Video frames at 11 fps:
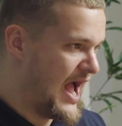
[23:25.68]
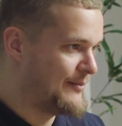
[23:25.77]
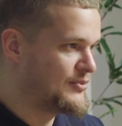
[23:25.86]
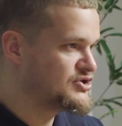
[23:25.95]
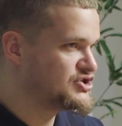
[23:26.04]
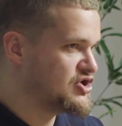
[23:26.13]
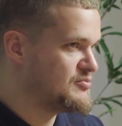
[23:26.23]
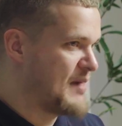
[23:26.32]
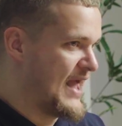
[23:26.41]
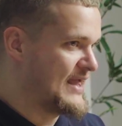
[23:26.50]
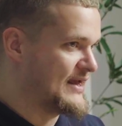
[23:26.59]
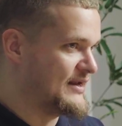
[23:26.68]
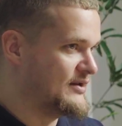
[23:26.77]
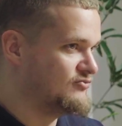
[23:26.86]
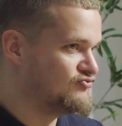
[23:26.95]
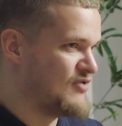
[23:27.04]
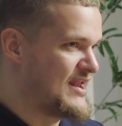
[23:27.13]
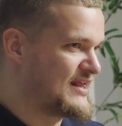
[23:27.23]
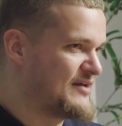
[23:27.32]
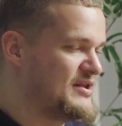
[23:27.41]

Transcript: how much are you paying rent?